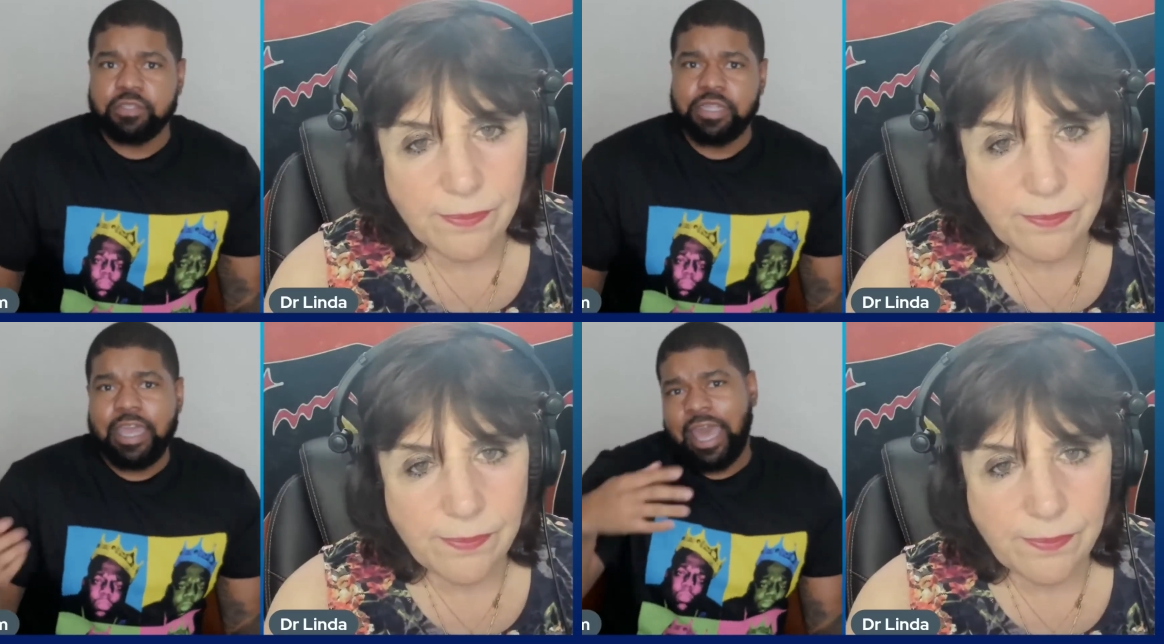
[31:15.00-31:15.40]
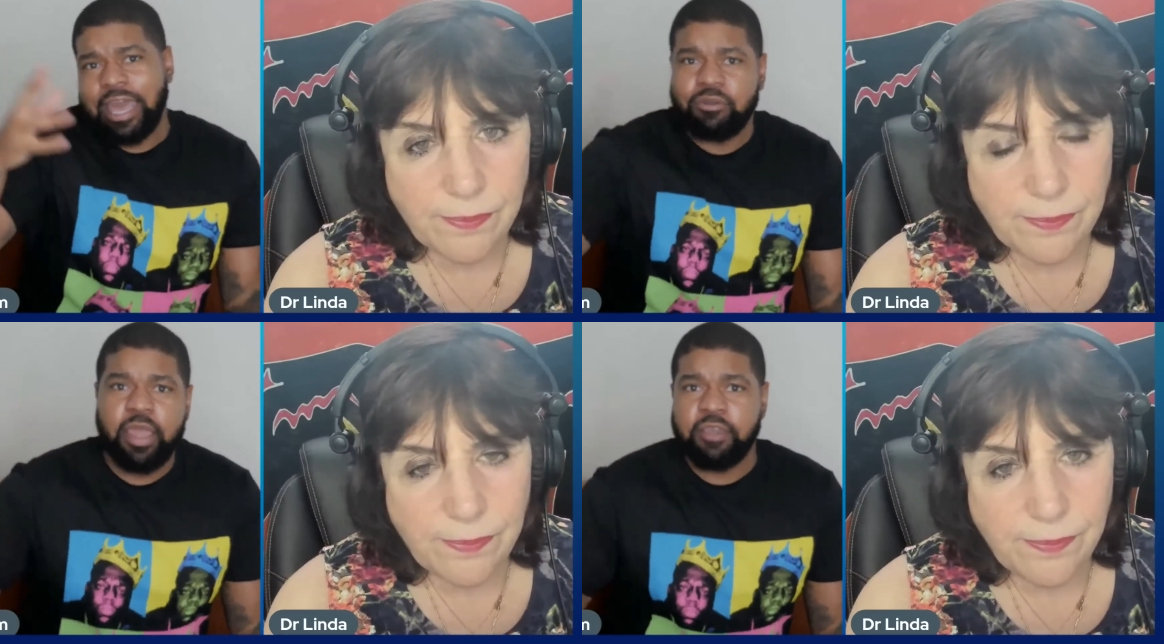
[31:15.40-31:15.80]
Speaker 1: like I
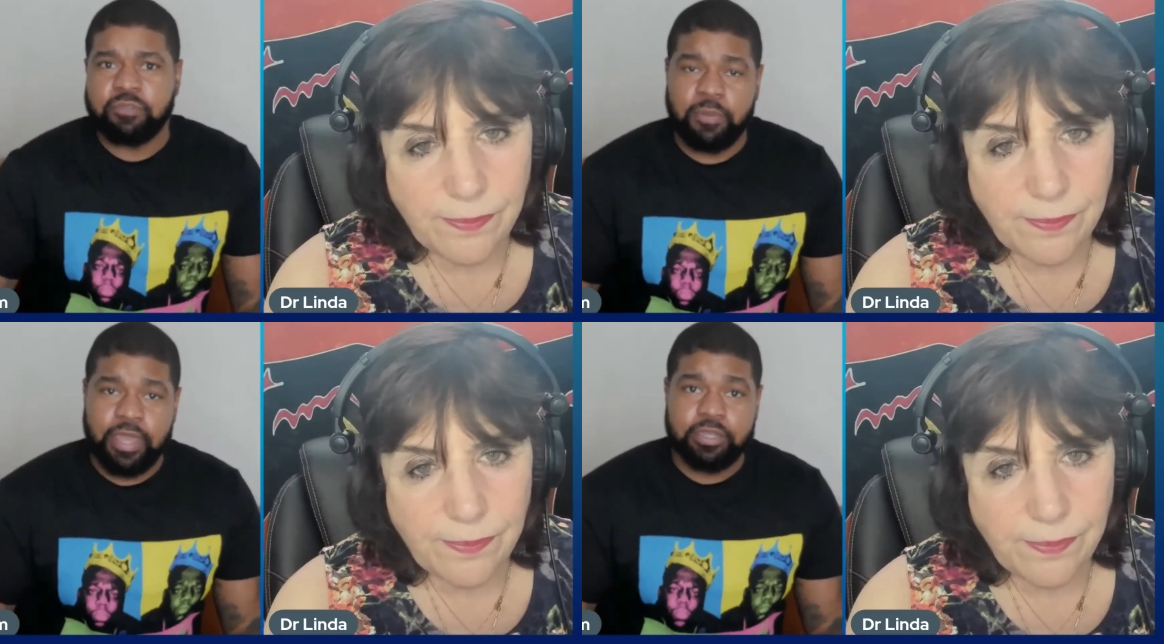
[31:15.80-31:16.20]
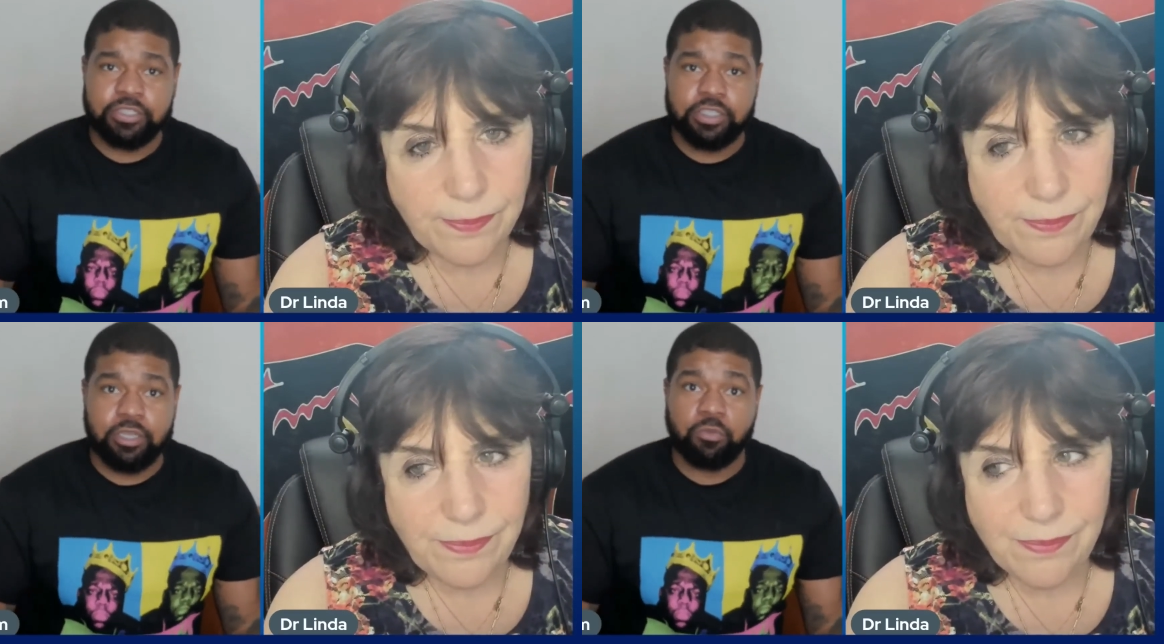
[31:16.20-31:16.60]
don't have to pay this
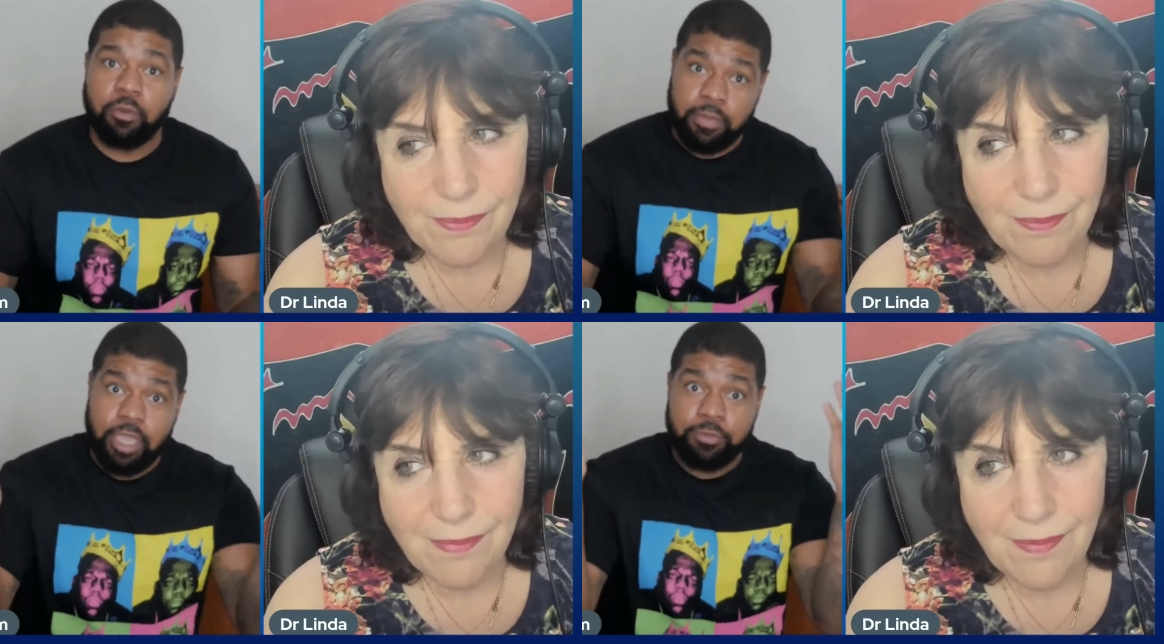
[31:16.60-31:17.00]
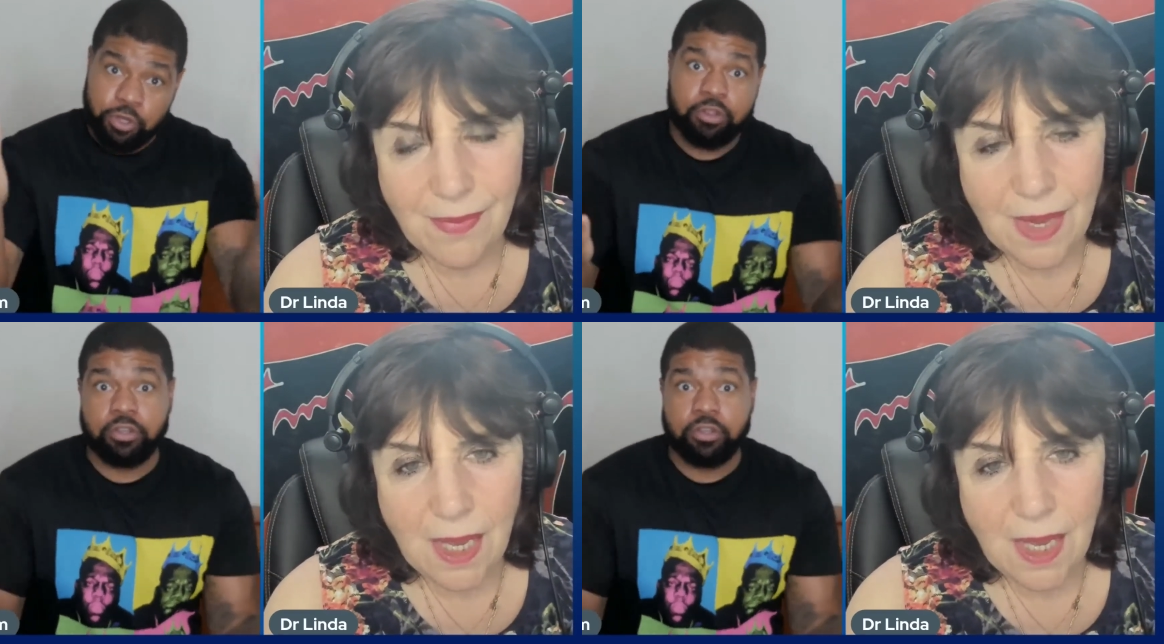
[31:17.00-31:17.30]
shit. Well, ma'am, you're going